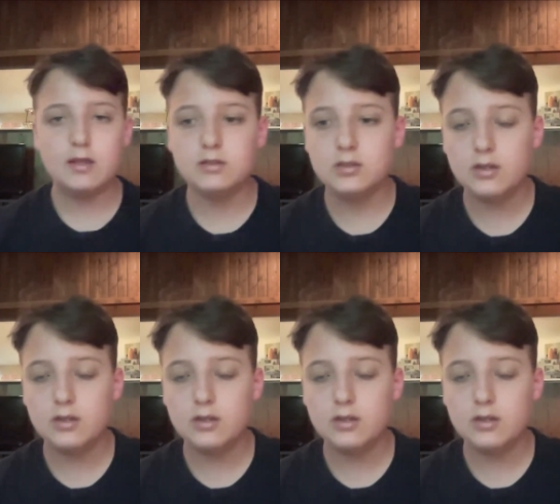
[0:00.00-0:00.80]

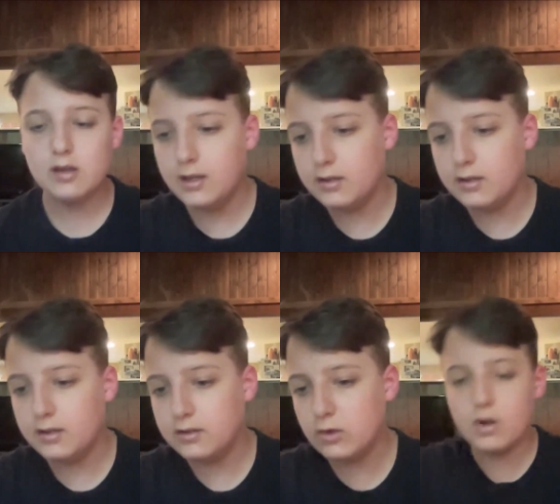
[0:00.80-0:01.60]
And
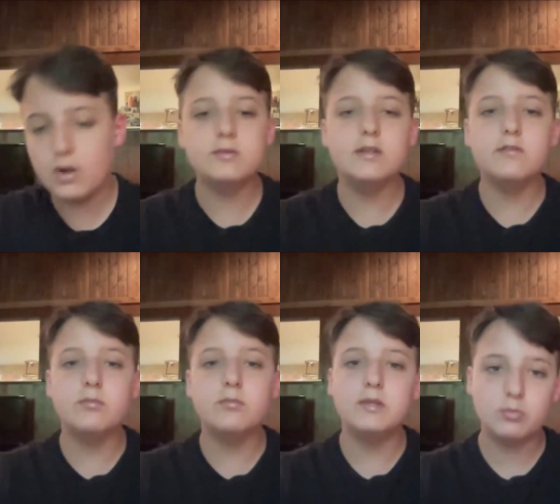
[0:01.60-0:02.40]
they would
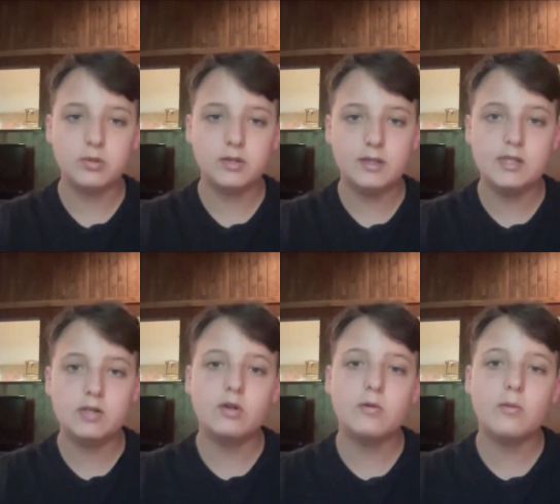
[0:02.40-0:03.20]
rather live
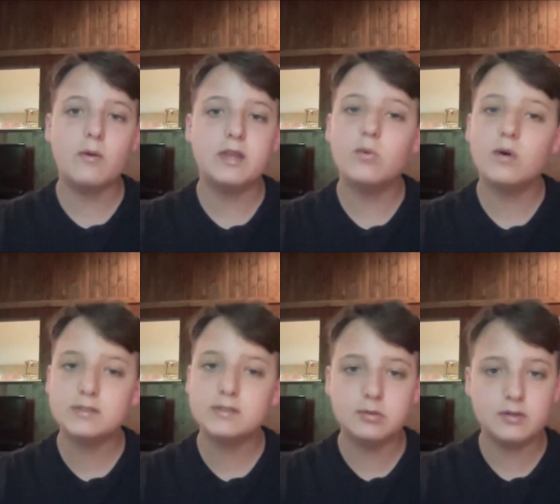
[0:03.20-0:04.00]
miserably hearing what
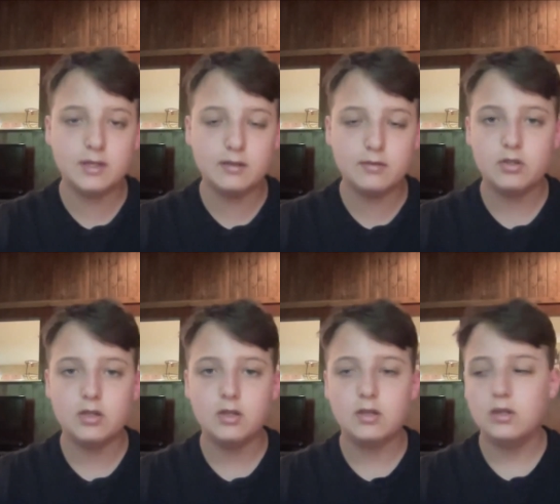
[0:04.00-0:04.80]
they want to
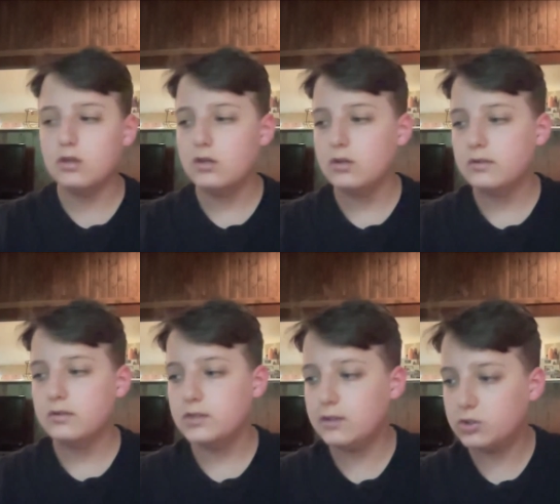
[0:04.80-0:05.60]
believe
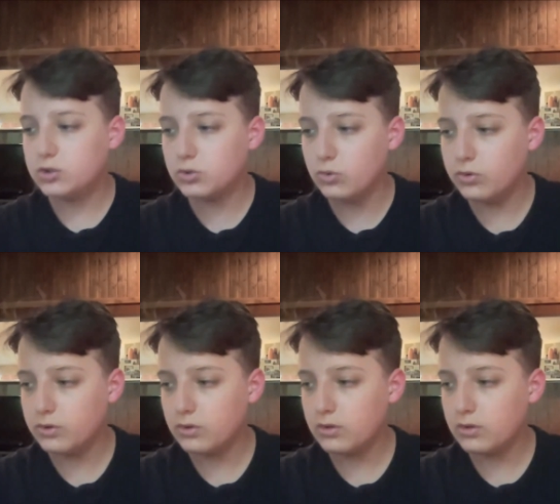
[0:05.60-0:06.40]
than the
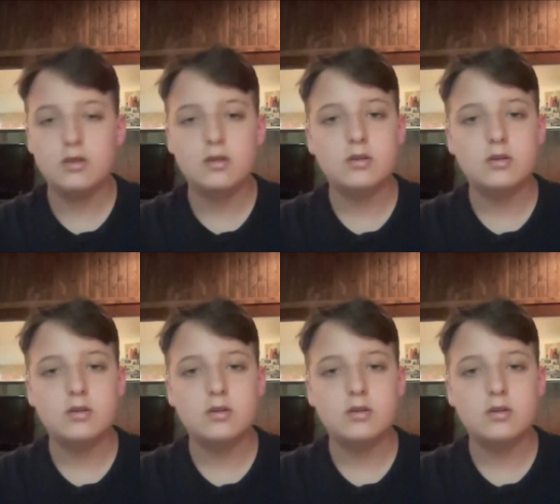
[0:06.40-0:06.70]
truth.